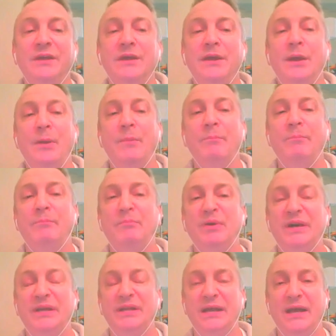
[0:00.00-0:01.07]

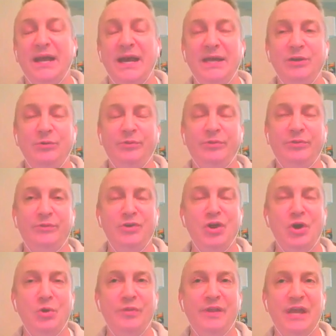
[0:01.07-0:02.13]
but I don't know
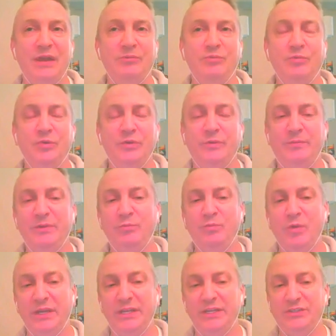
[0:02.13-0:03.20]
that I would be
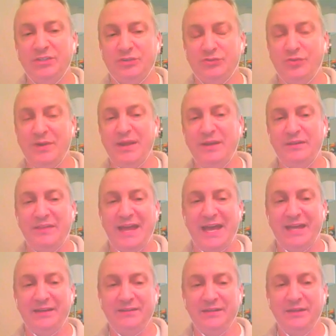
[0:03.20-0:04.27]
willing to trade
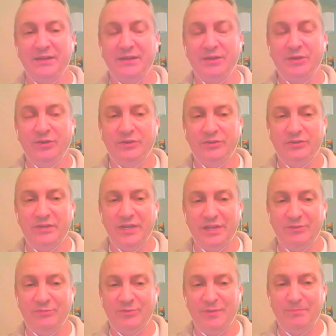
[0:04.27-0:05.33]
that if
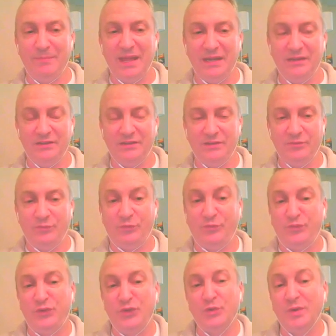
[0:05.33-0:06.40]
it meant
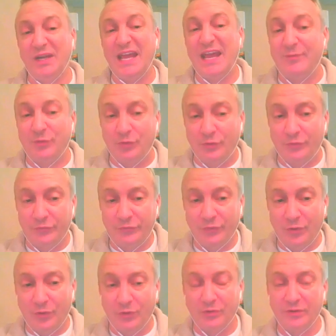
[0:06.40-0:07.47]
fewer levels
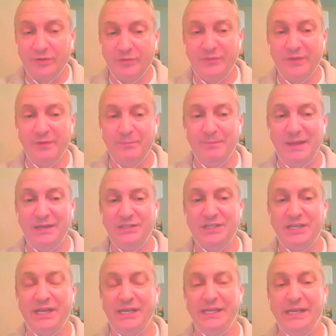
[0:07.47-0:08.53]
or if it meant
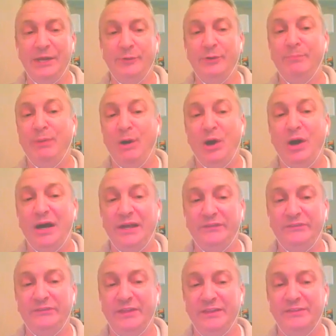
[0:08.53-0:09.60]
cutting out a boss.
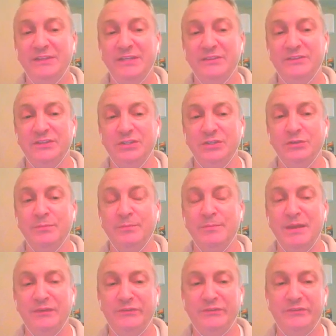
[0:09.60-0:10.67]
I think that you
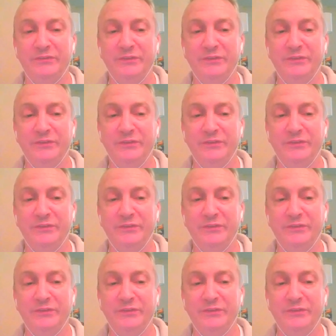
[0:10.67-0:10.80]
miss